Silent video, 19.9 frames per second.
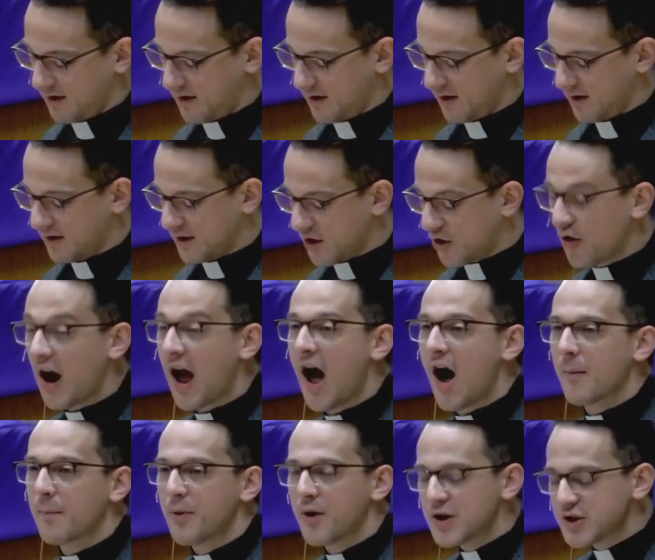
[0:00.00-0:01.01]
The
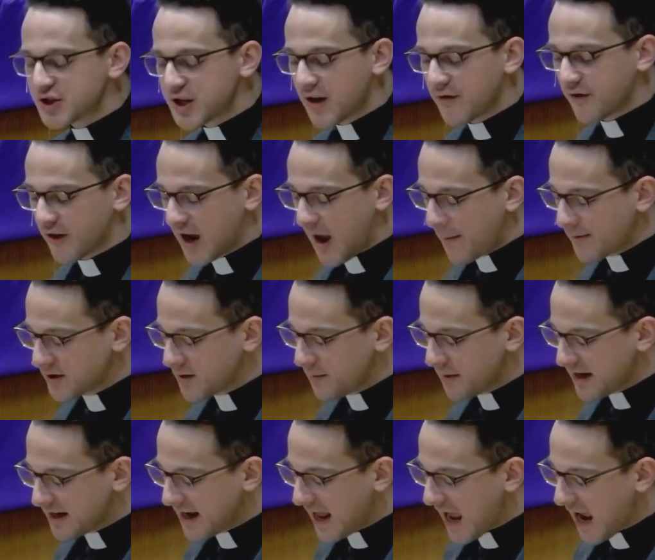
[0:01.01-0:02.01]
crowd pushing for him to
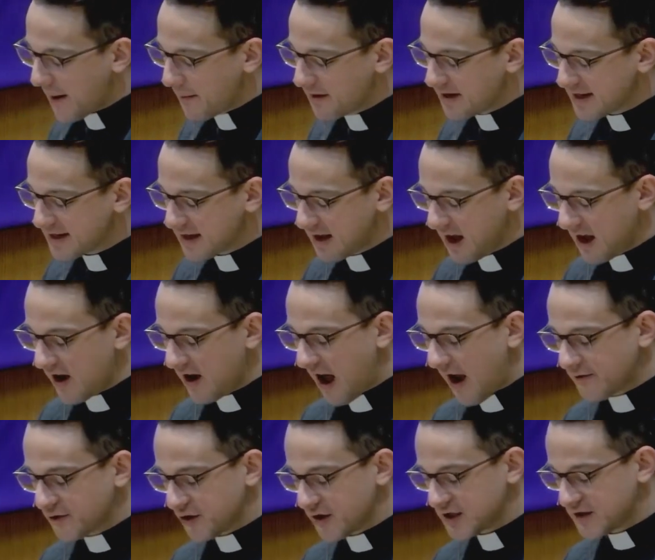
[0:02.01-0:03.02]
be named uh,
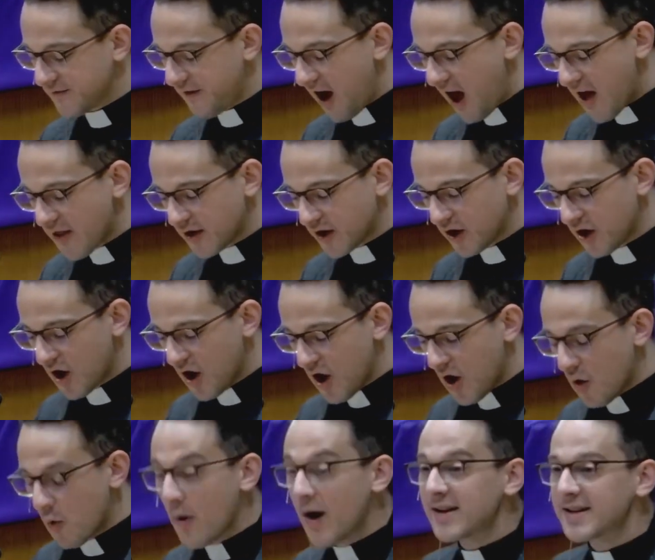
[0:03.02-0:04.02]
after his father
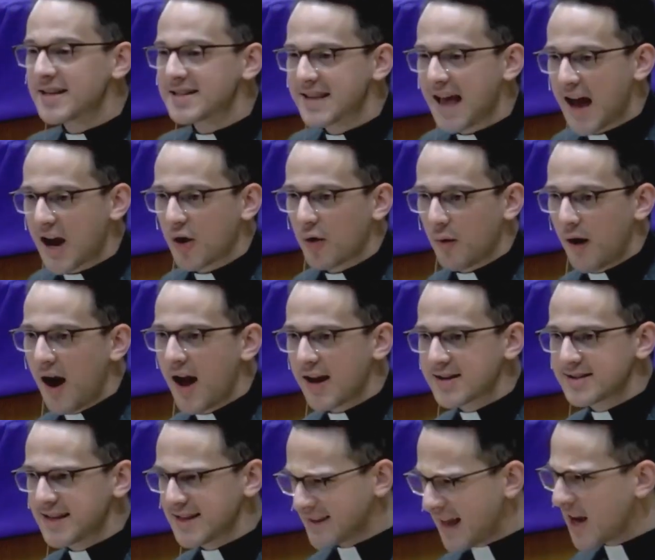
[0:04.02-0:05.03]
went to Zechariah to
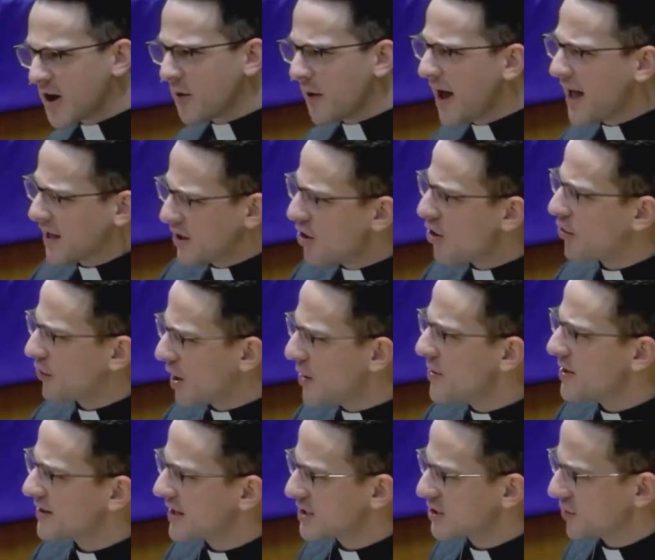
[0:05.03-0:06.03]
say, Zechariah, you agree
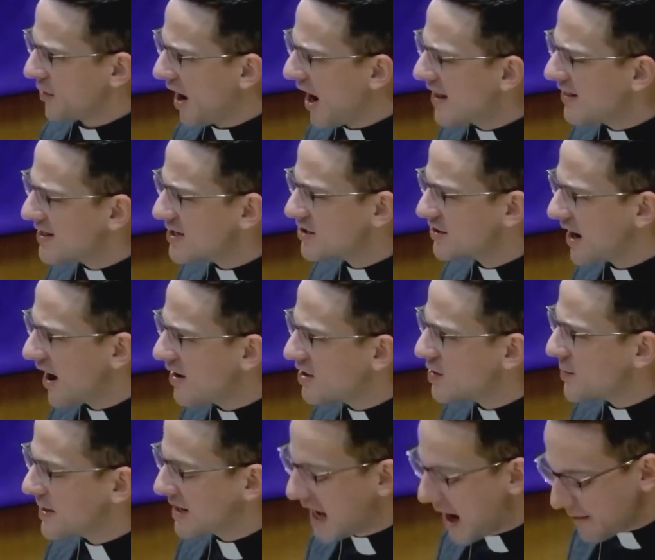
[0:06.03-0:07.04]
with us, right? This child
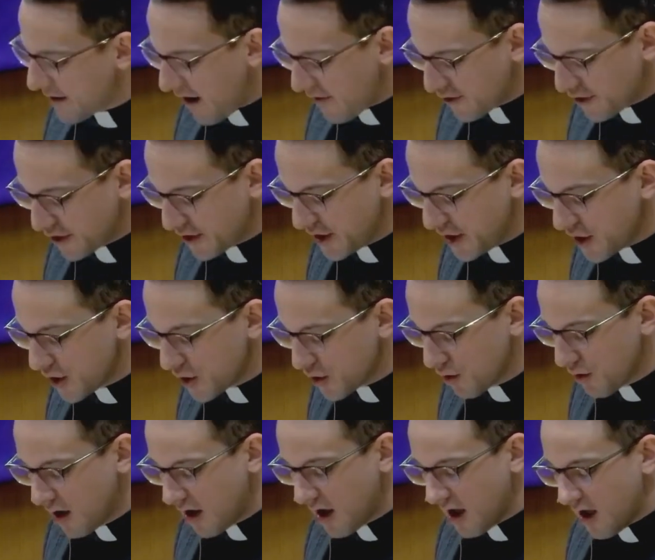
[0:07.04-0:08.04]
should be named after
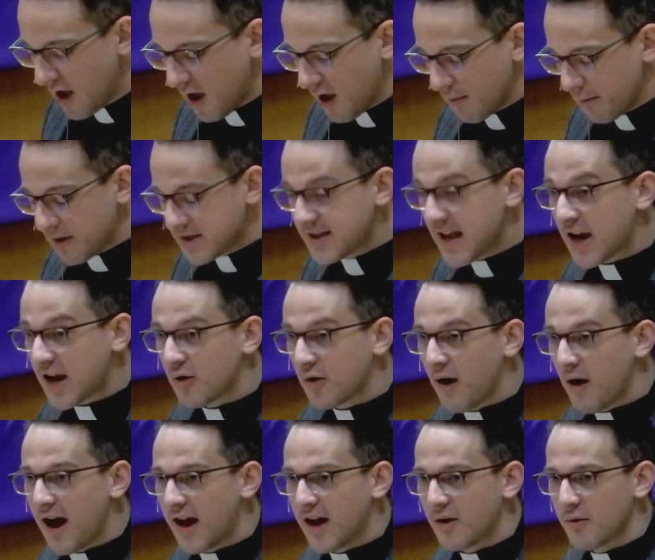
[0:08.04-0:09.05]
you. But
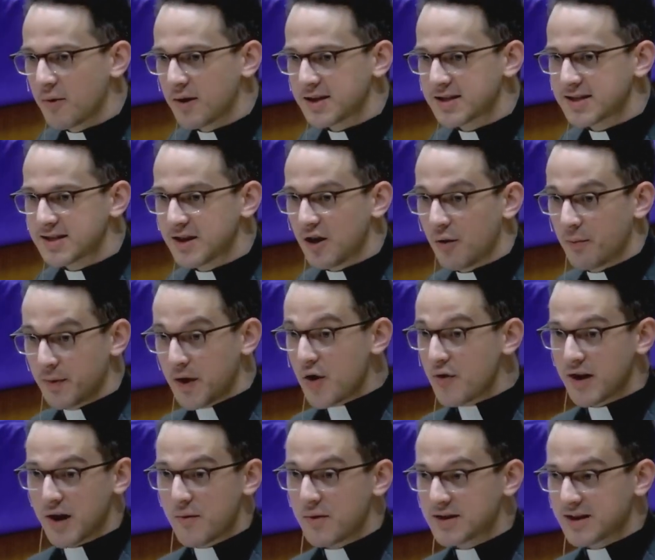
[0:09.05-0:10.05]
Zechariah was still mute.
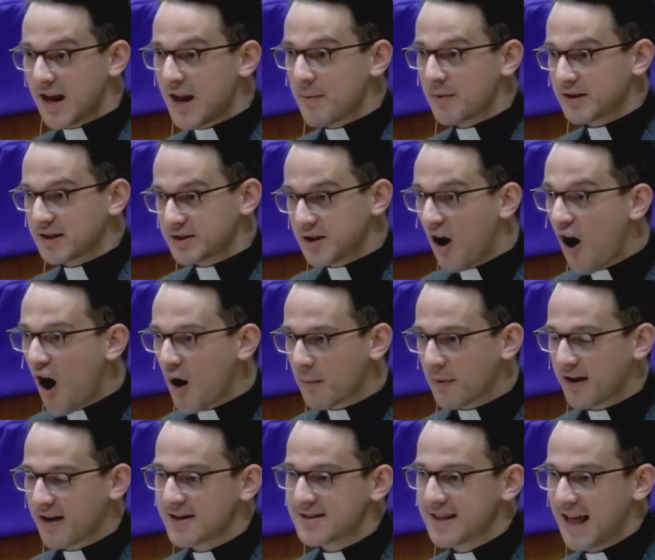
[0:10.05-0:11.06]
He was unable to talk
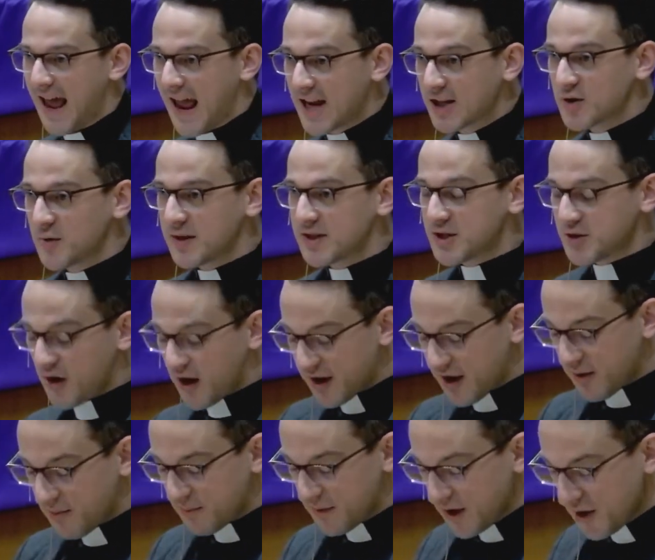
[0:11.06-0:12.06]
because the angel had struck
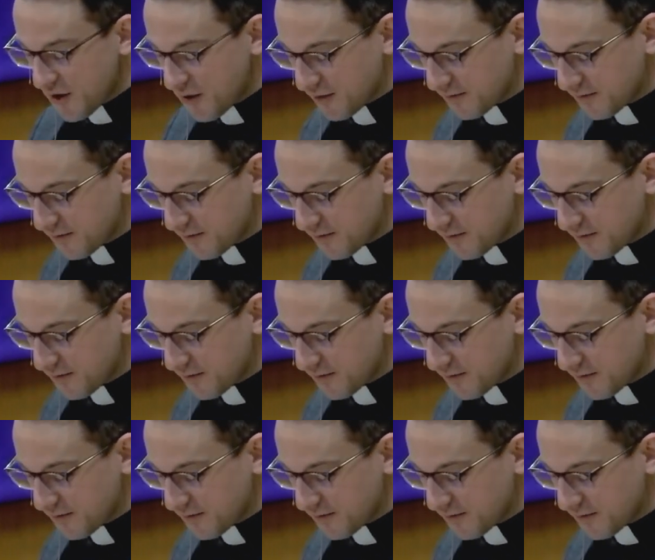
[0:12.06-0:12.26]
him mute.